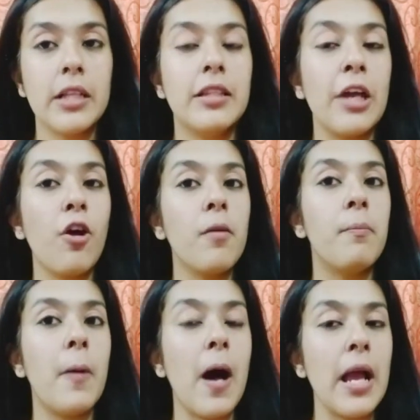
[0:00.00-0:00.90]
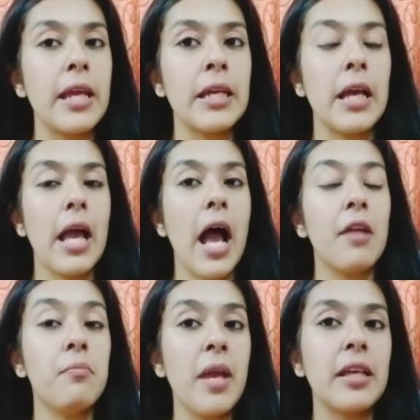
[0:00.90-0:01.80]
than on buying
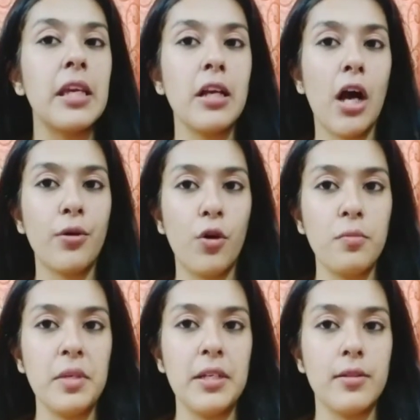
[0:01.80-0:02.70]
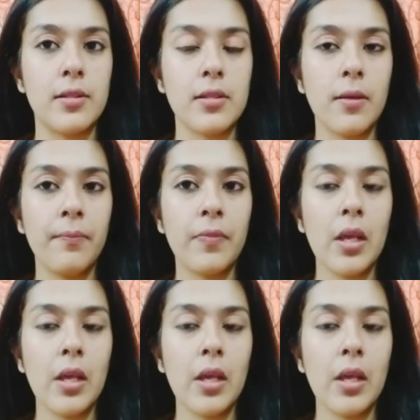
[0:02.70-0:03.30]
and making our own meals.